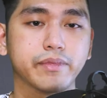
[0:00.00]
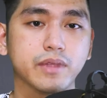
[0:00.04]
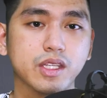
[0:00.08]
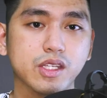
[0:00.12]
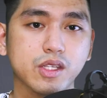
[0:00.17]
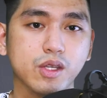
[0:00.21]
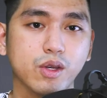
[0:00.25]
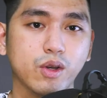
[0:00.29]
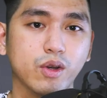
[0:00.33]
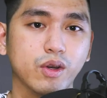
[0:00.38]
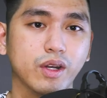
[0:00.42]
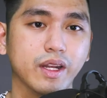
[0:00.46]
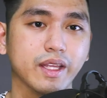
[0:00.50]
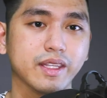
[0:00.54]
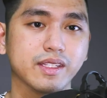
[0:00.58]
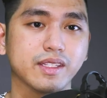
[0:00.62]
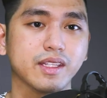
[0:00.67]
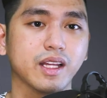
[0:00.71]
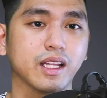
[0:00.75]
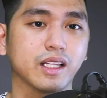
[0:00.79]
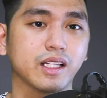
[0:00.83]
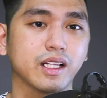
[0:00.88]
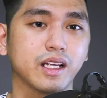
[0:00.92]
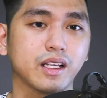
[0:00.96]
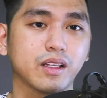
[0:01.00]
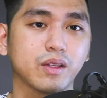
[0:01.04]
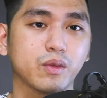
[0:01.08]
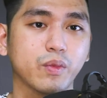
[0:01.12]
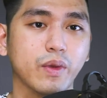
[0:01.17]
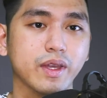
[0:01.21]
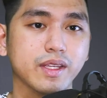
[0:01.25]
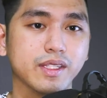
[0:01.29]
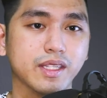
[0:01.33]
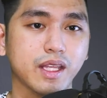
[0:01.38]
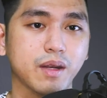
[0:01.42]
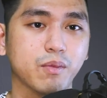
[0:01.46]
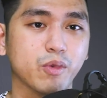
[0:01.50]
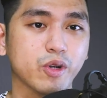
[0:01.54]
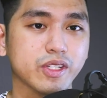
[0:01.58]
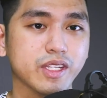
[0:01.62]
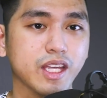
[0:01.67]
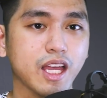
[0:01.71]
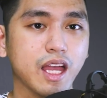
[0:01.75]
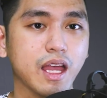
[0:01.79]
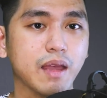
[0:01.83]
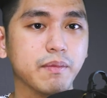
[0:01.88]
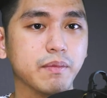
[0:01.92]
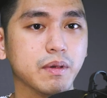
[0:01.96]
So let's not waste any more
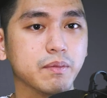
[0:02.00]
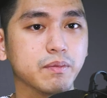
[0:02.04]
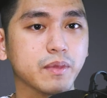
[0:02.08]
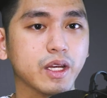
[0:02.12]
time,